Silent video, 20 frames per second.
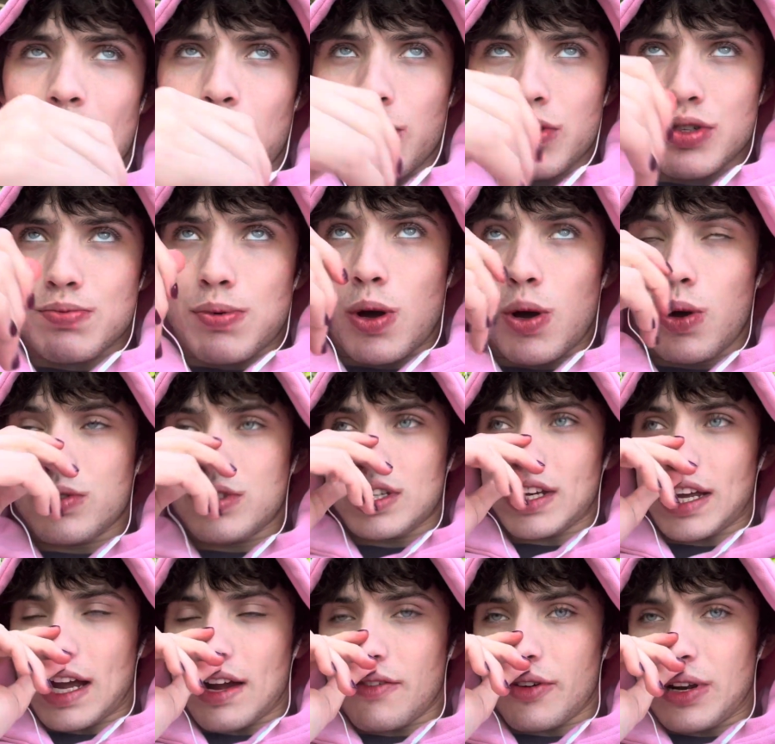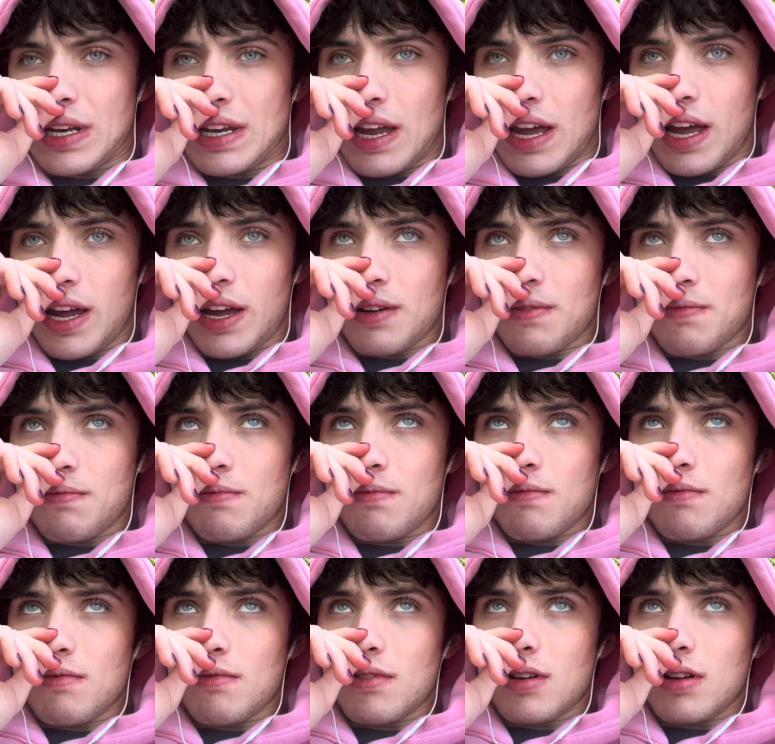was posting every day
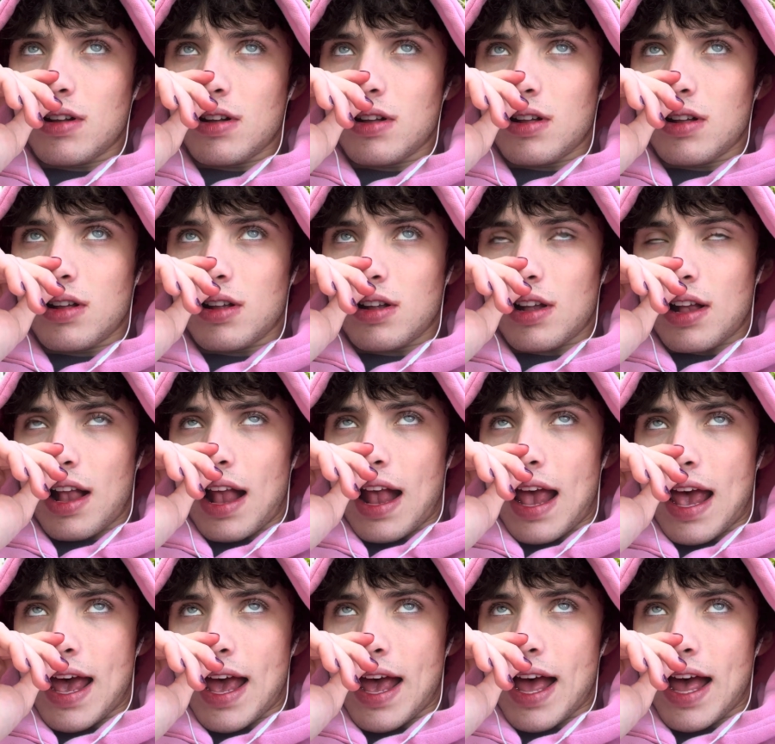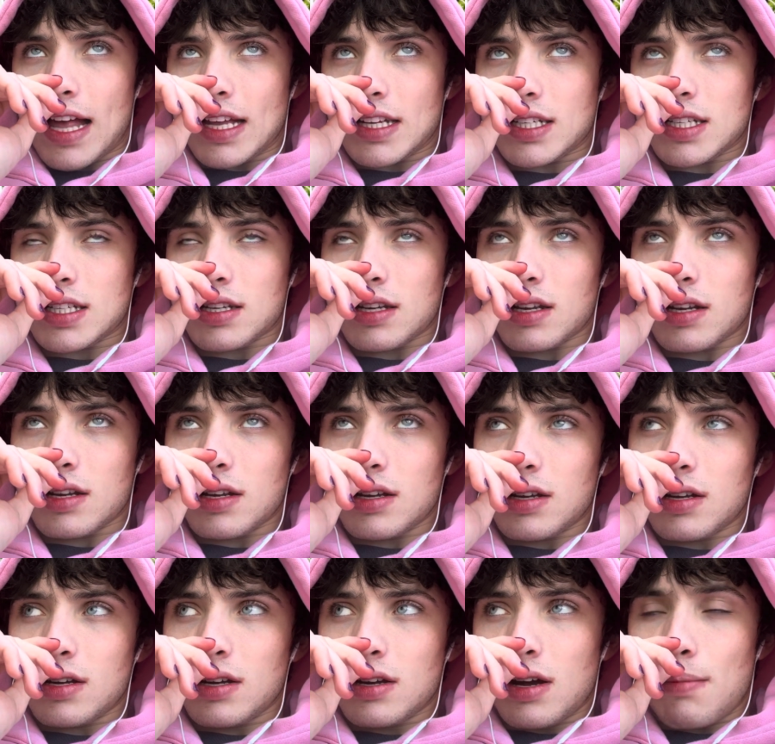as
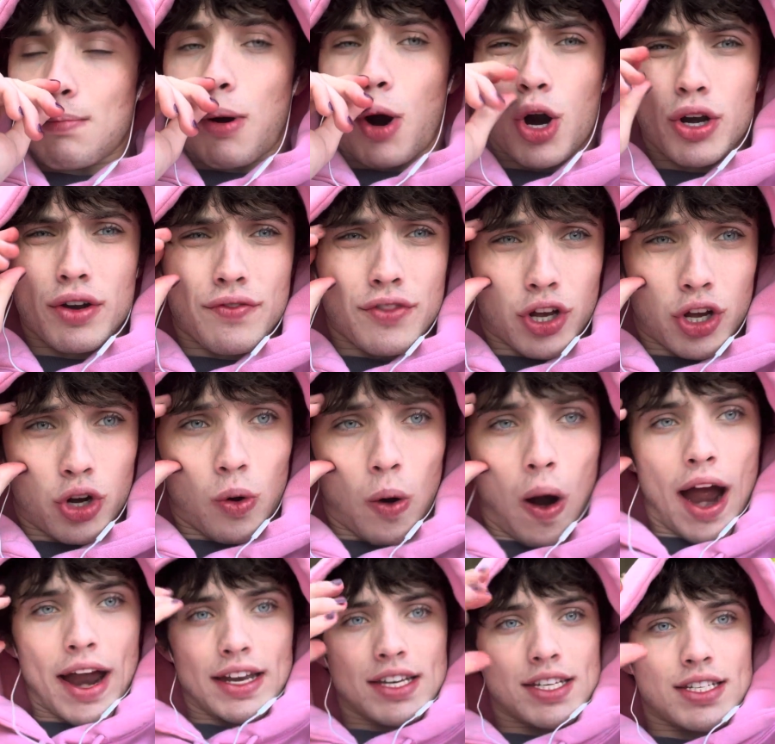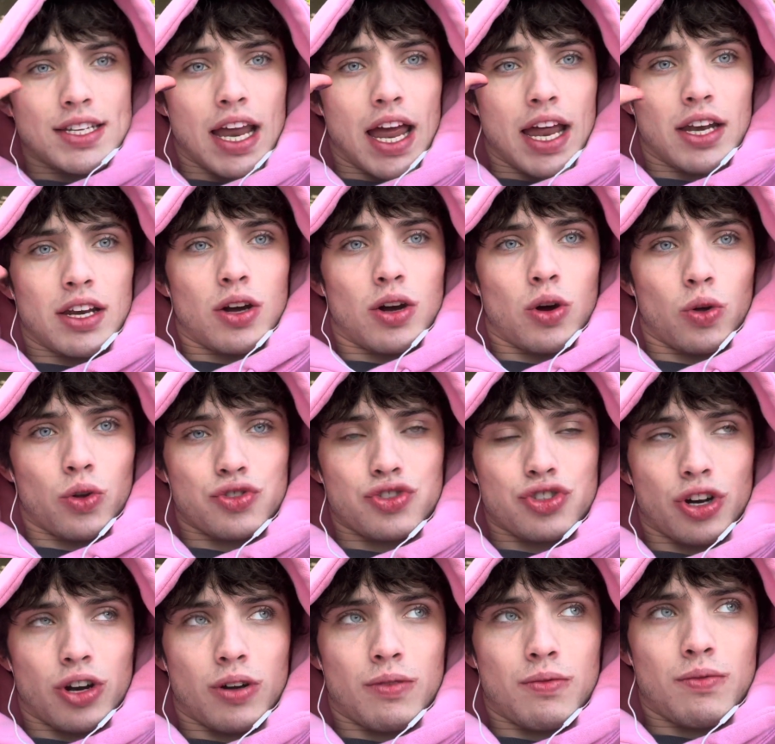part of the grind set
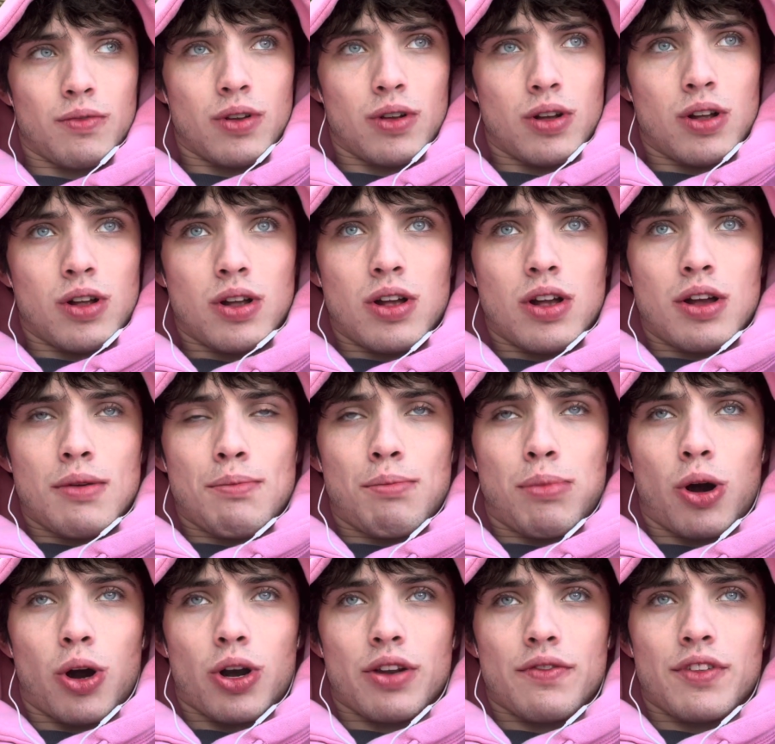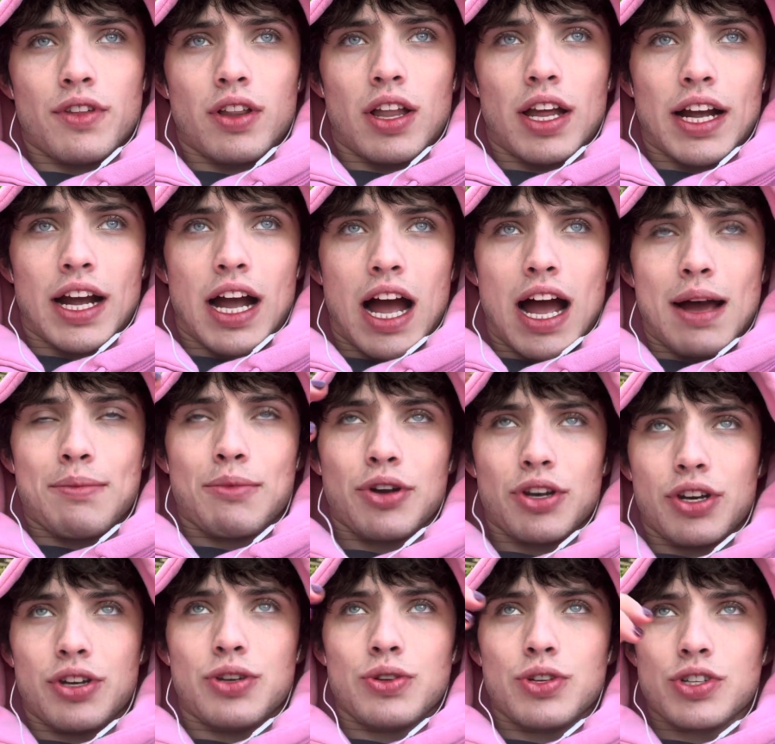culture. Part of the like, I'm going
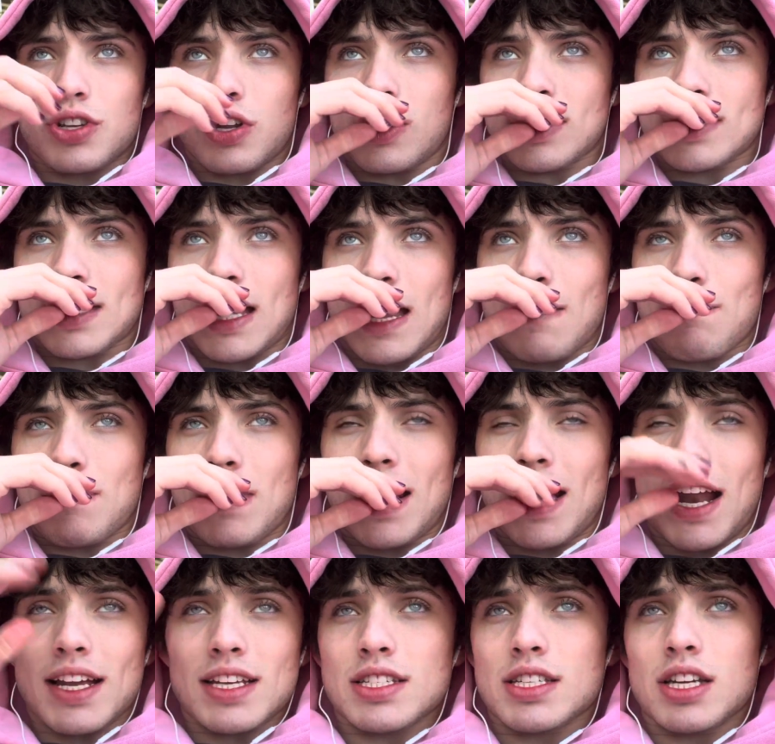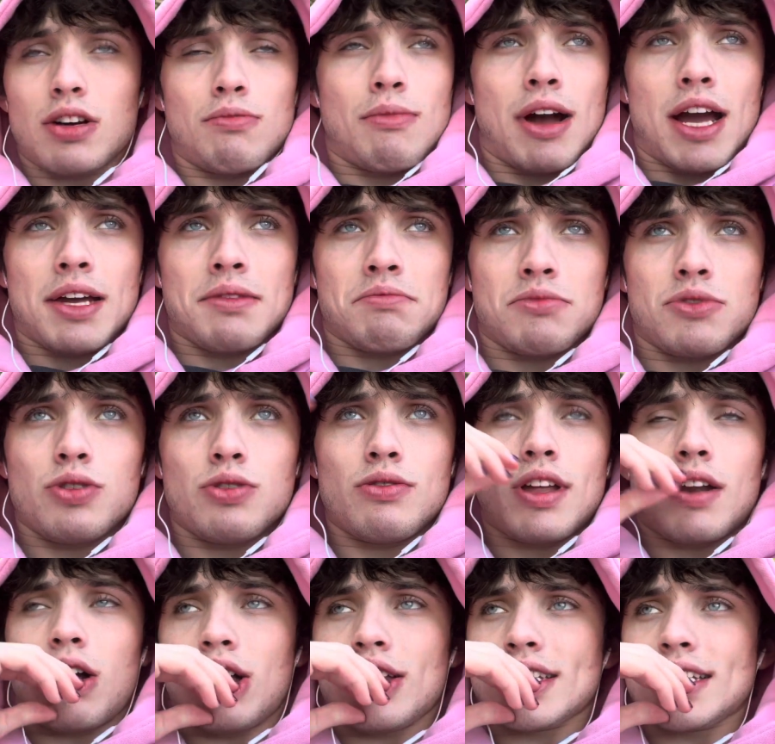to do this all the time. And I still might do that
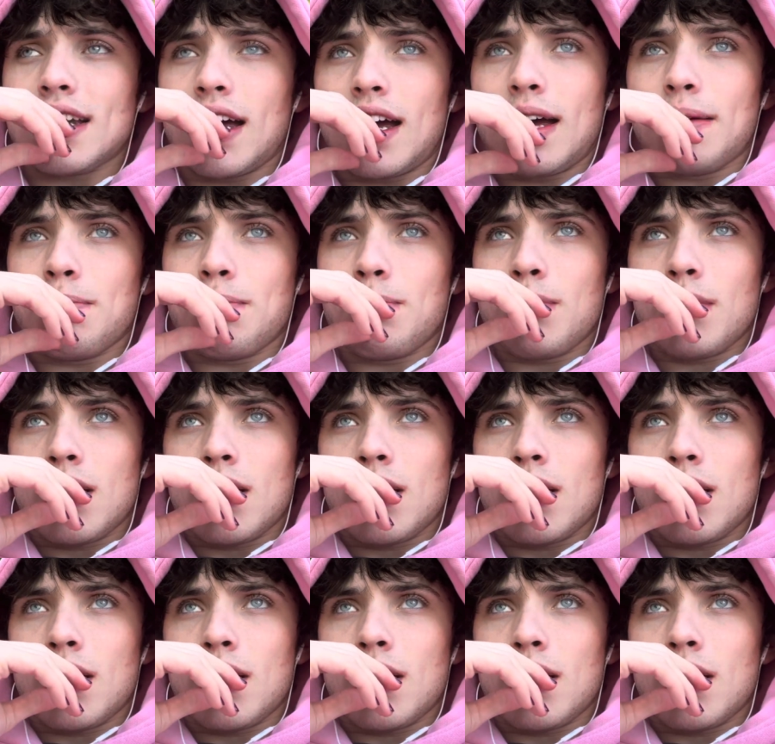all the time.